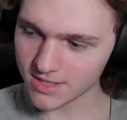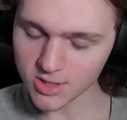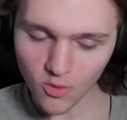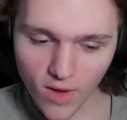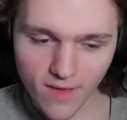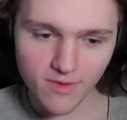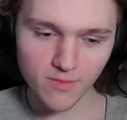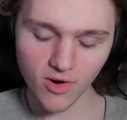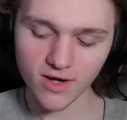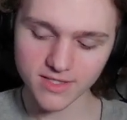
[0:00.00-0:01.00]
the whammy
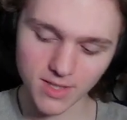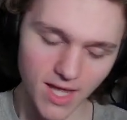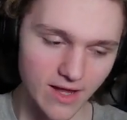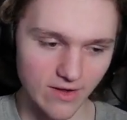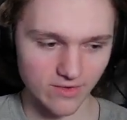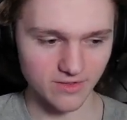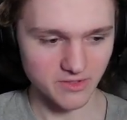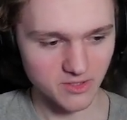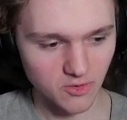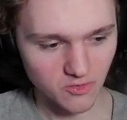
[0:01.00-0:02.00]
bar. It's allowed. It's
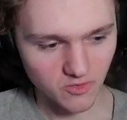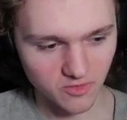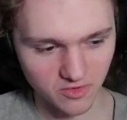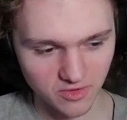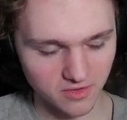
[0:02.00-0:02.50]
cool.